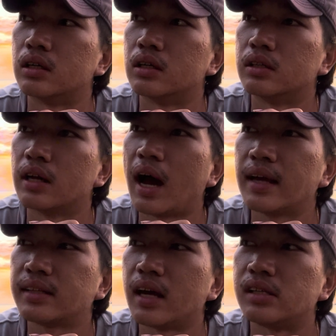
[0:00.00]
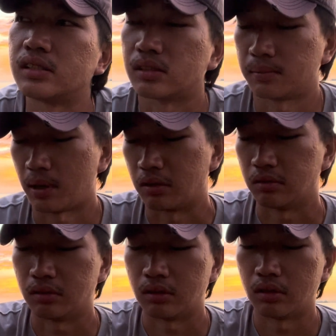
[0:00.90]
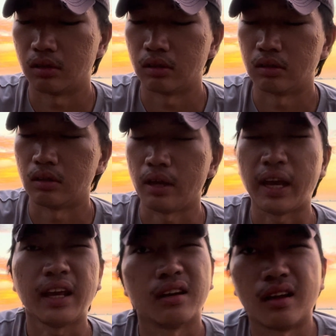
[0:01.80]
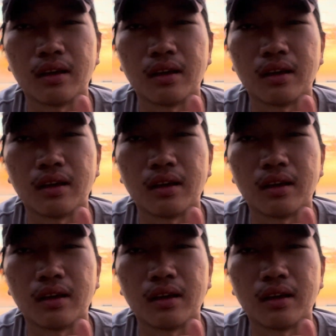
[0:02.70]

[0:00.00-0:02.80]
the high tide is about 8